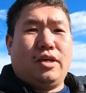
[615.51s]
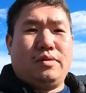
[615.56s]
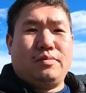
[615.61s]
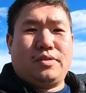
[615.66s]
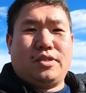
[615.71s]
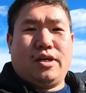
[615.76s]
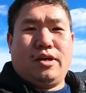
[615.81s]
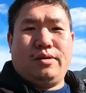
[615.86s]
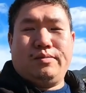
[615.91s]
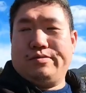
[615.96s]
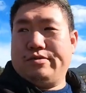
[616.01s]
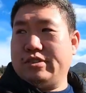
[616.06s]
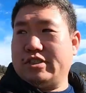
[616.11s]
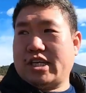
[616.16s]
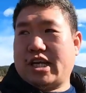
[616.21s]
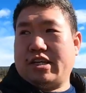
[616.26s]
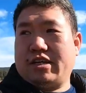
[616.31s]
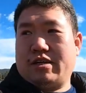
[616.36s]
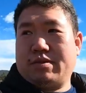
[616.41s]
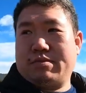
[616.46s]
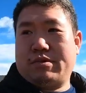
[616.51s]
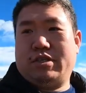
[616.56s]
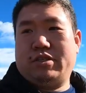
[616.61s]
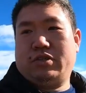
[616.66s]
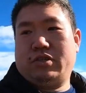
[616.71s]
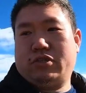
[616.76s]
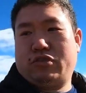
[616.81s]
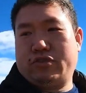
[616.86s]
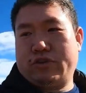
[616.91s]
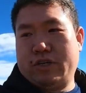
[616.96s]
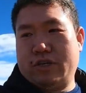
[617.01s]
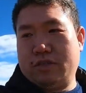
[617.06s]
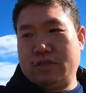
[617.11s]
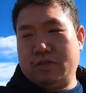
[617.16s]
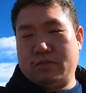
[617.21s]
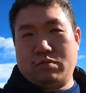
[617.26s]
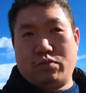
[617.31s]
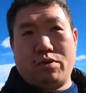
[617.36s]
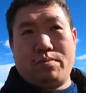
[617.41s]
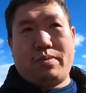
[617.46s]
Yep, so we just got done running the trail
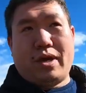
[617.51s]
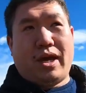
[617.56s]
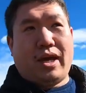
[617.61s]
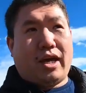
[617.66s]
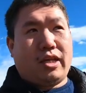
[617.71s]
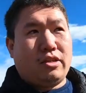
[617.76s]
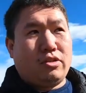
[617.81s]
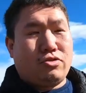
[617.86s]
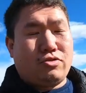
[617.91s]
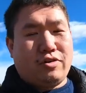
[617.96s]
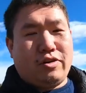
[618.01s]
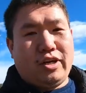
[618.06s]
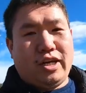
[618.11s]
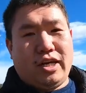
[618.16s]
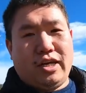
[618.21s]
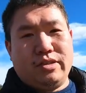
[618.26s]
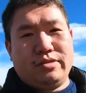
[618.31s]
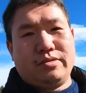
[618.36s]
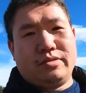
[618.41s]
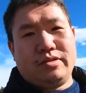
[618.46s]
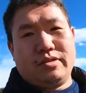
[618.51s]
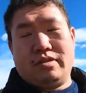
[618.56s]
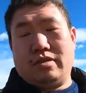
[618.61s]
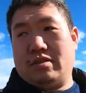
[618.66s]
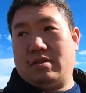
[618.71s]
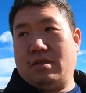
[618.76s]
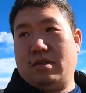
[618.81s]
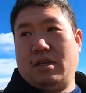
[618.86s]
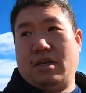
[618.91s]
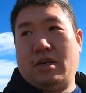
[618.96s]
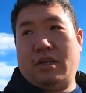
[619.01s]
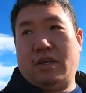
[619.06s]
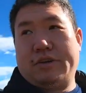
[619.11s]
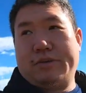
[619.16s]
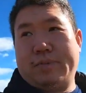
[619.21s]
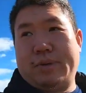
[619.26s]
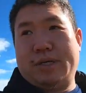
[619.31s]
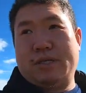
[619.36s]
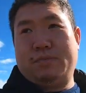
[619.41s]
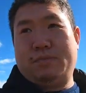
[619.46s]
and we're back at the trailhead and
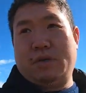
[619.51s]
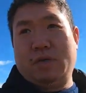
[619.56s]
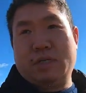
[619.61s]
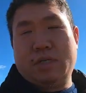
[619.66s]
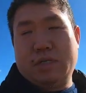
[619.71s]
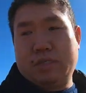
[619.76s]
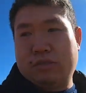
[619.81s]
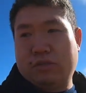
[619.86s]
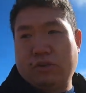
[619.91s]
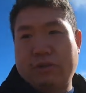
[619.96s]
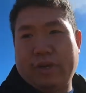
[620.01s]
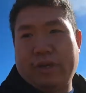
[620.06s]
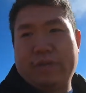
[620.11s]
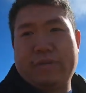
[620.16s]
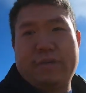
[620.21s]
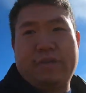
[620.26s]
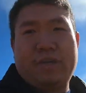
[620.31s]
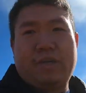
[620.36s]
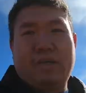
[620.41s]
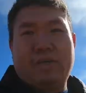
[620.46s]
everybody's about to start airing